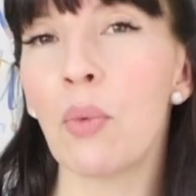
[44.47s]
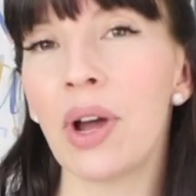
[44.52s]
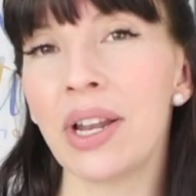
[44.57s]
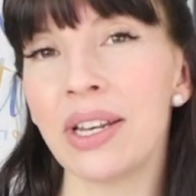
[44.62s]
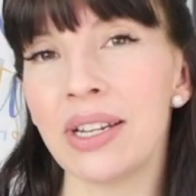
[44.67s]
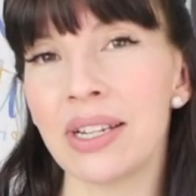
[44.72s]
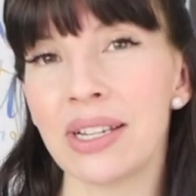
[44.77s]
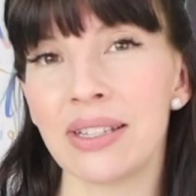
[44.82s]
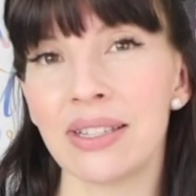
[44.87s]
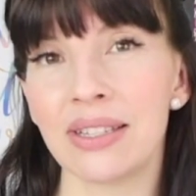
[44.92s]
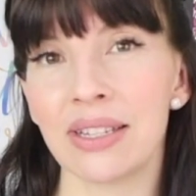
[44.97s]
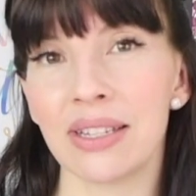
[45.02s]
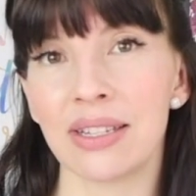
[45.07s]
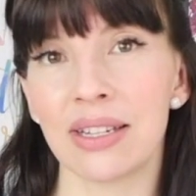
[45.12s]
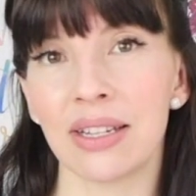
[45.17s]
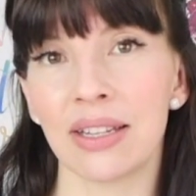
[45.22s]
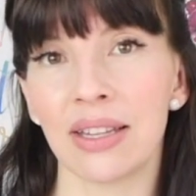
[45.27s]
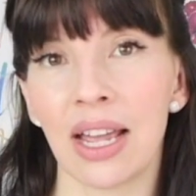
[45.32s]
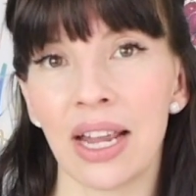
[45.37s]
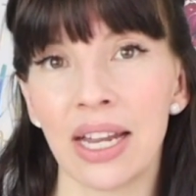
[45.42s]
one
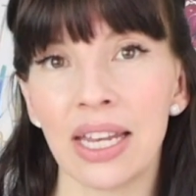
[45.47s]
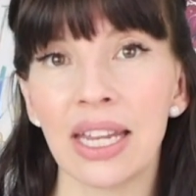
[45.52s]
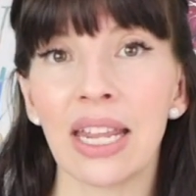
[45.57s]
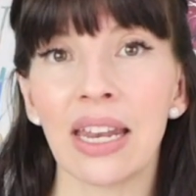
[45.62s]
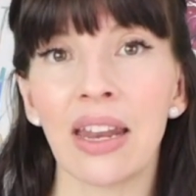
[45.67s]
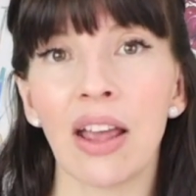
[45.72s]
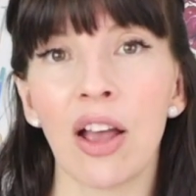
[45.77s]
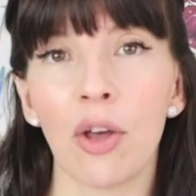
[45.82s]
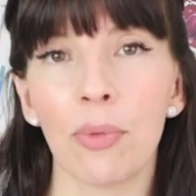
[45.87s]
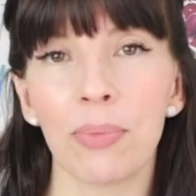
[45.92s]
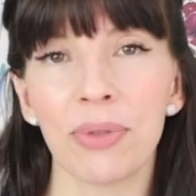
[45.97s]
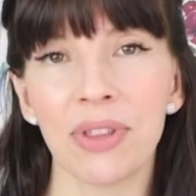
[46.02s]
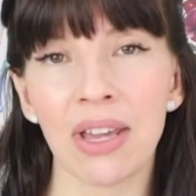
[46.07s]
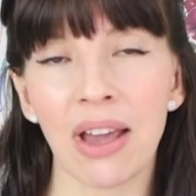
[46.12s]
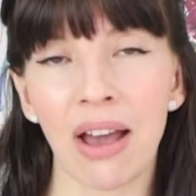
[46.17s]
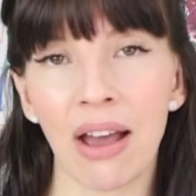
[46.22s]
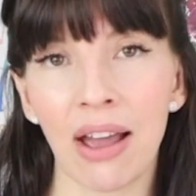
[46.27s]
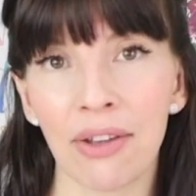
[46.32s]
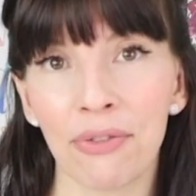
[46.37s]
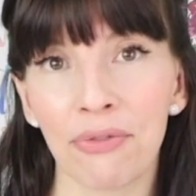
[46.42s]
consistent line can help
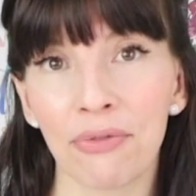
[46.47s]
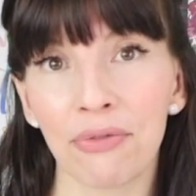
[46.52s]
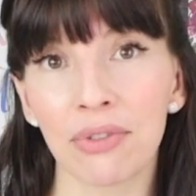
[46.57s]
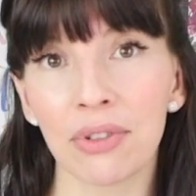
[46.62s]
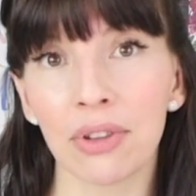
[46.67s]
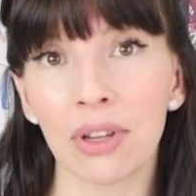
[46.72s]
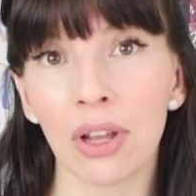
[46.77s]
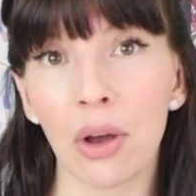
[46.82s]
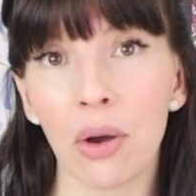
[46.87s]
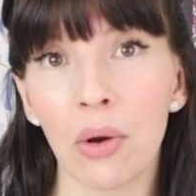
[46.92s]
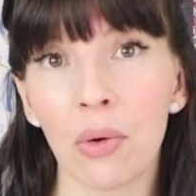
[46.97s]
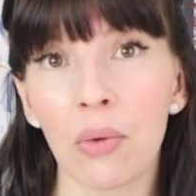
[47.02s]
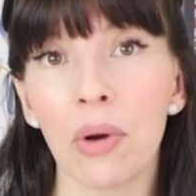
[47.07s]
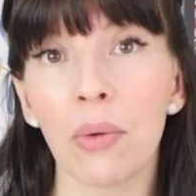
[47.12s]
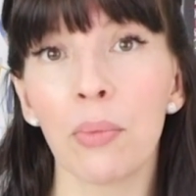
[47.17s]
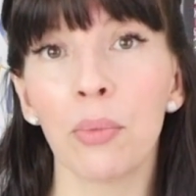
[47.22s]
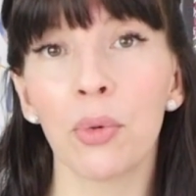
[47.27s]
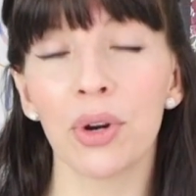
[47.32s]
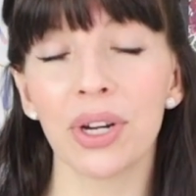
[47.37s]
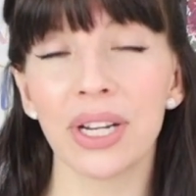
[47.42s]
the eye flow
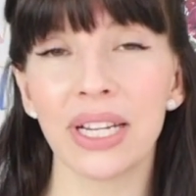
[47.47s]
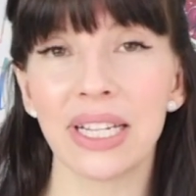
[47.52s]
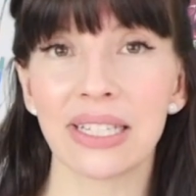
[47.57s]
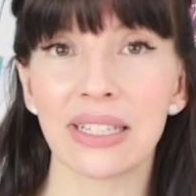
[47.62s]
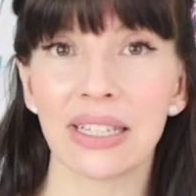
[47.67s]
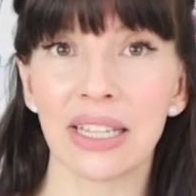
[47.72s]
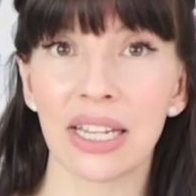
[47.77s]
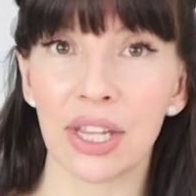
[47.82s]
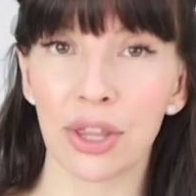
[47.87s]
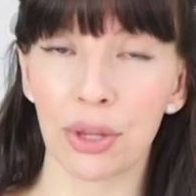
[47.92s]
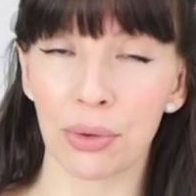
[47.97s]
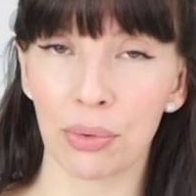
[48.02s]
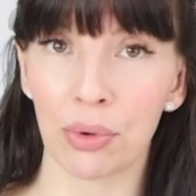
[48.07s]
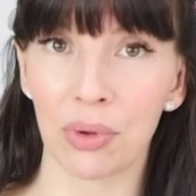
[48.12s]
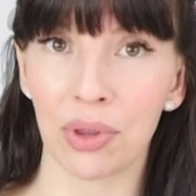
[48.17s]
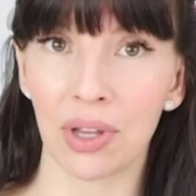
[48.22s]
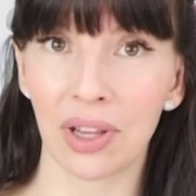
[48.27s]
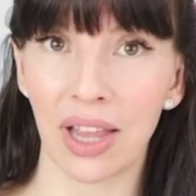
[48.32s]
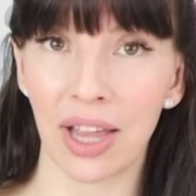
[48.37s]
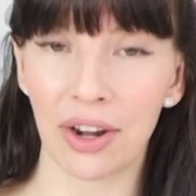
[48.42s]
more easily
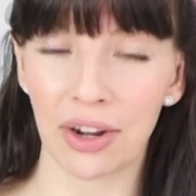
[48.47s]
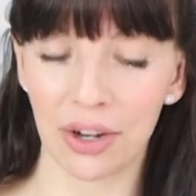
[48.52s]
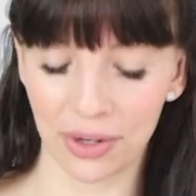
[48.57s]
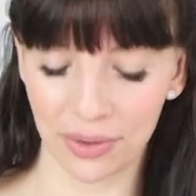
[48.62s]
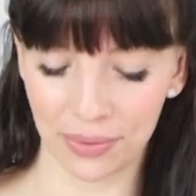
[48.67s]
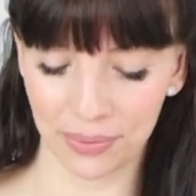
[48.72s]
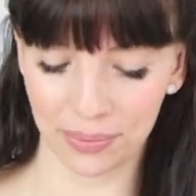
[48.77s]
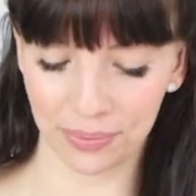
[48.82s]
through the letter.